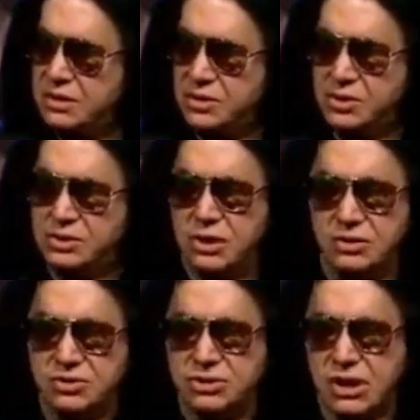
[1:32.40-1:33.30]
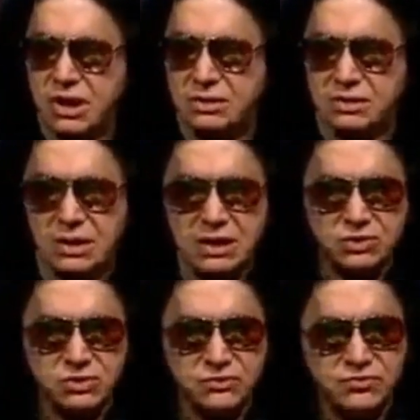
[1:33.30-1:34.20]
couldn't understand the
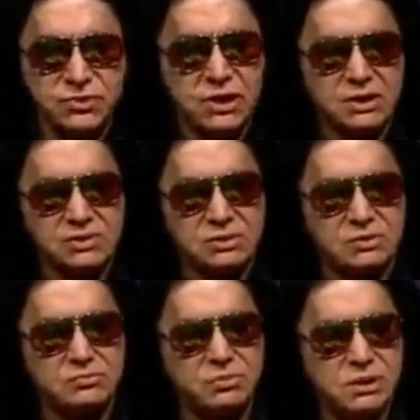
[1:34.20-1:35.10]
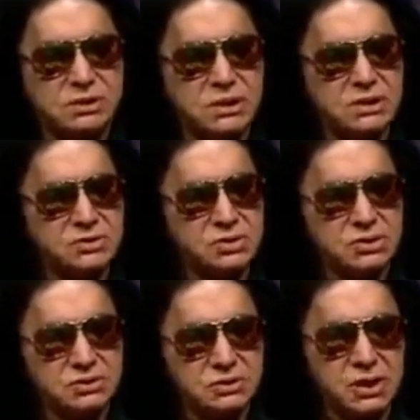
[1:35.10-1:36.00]
nature of things and buildings, and
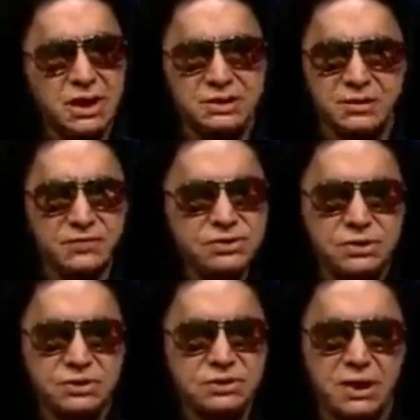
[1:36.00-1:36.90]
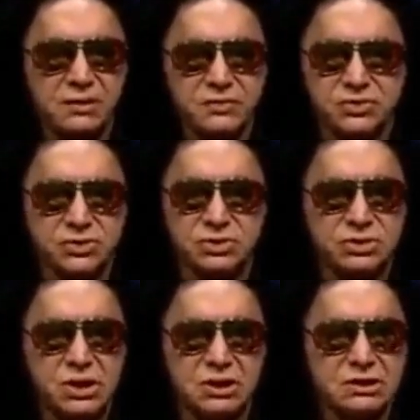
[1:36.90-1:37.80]
I had never seen a television
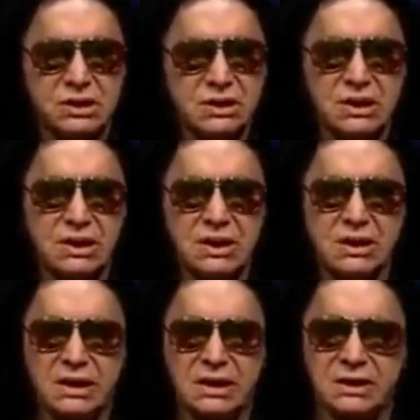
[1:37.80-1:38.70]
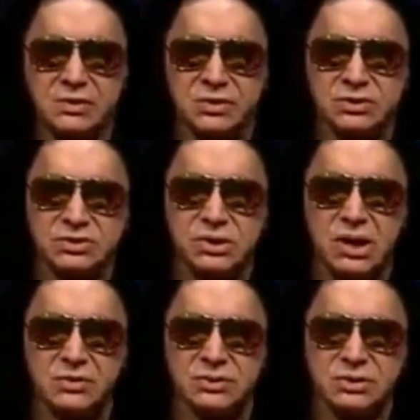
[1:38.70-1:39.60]
set, and
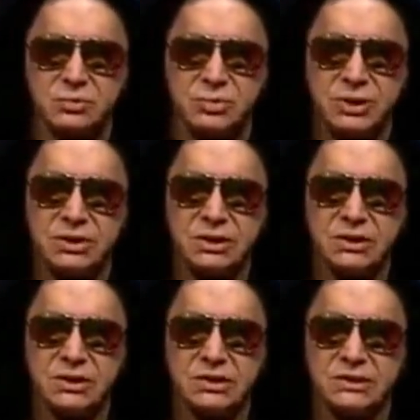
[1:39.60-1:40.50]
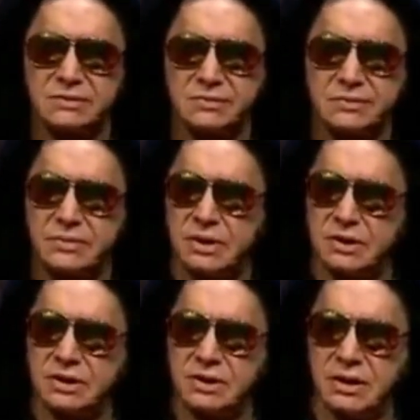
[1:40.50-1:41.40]
I was completely
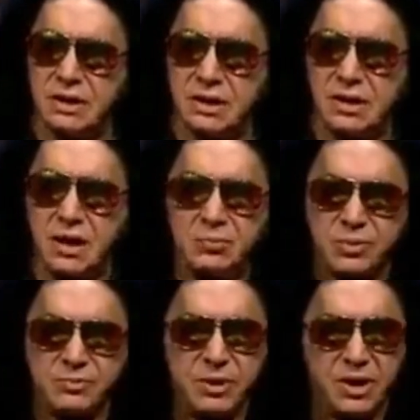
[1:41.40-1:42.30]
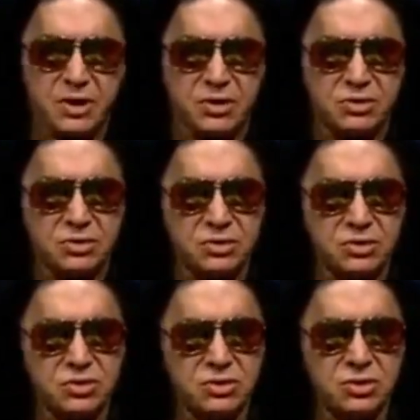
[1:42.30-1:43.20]
unprepared.
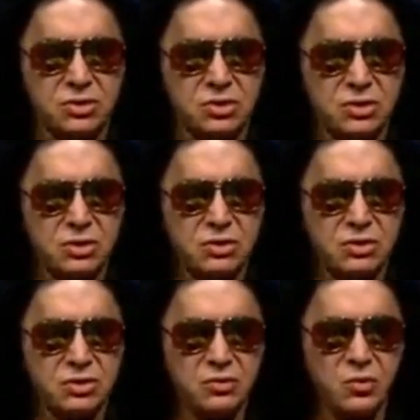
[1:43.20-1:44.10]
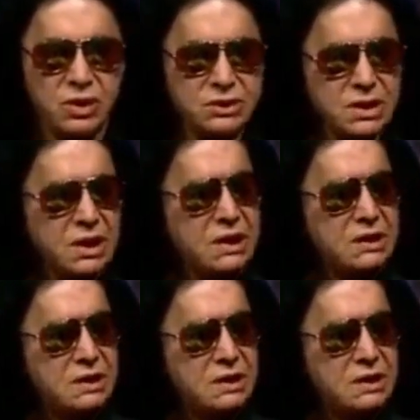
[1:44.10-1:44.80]
One day,